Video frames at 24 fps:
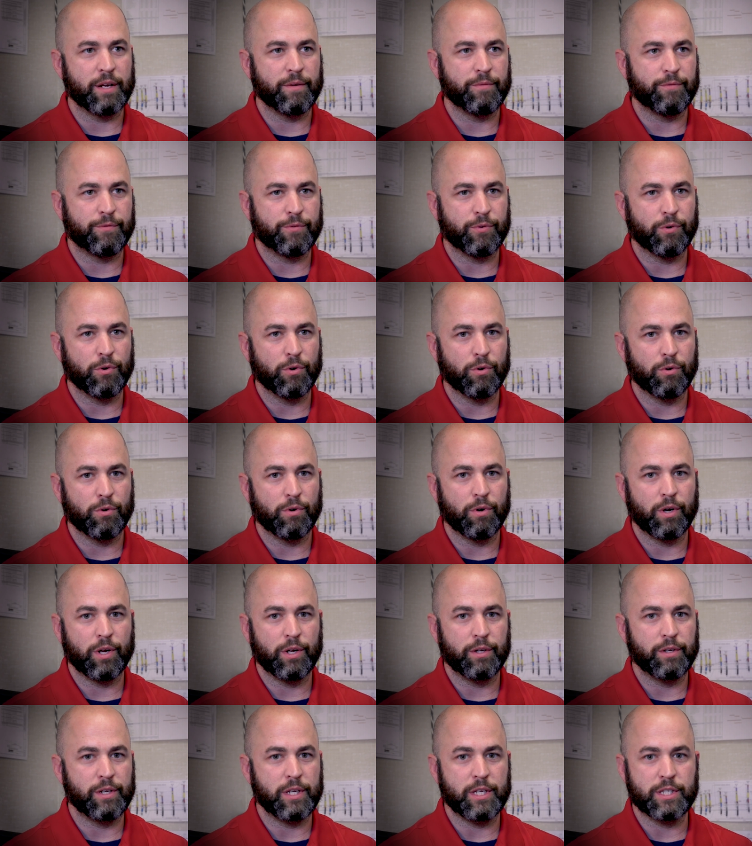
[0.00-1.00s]
up for
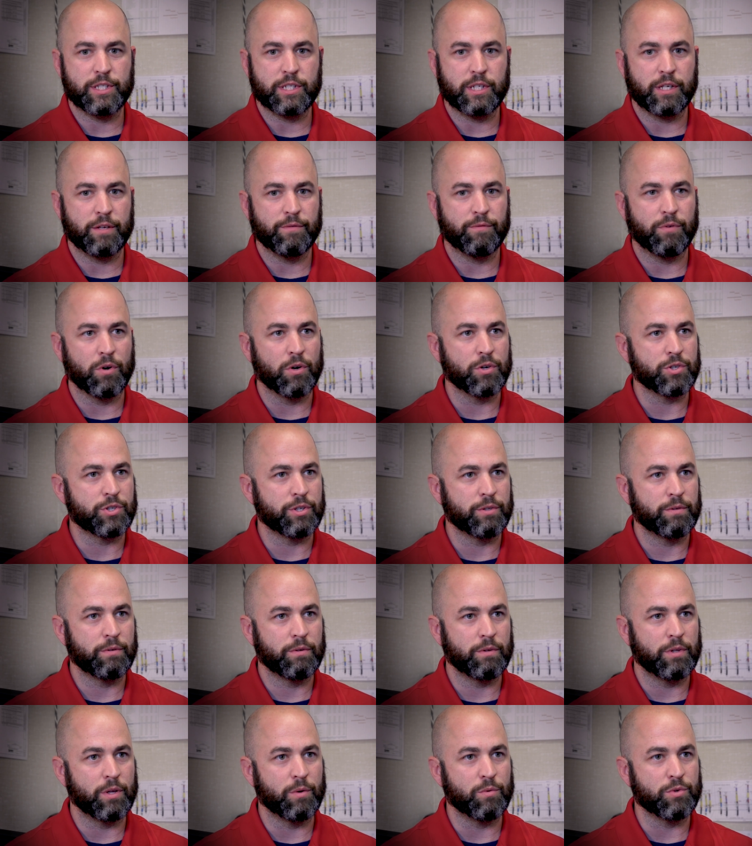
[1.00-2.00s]
uh, easy conversion.
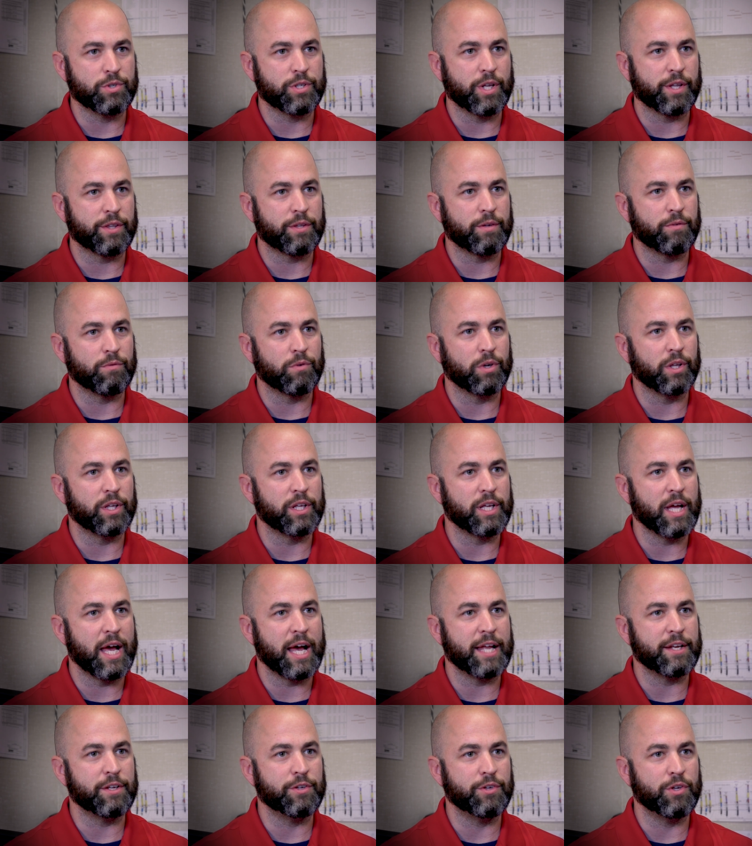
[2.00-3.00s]
There was nothing really you
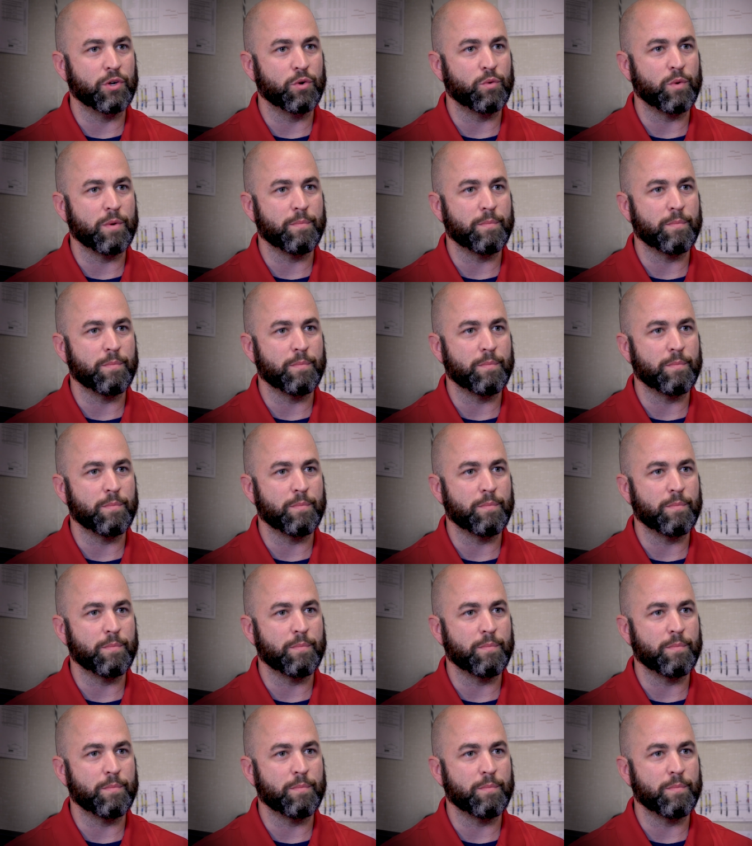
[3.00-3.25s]
had to do.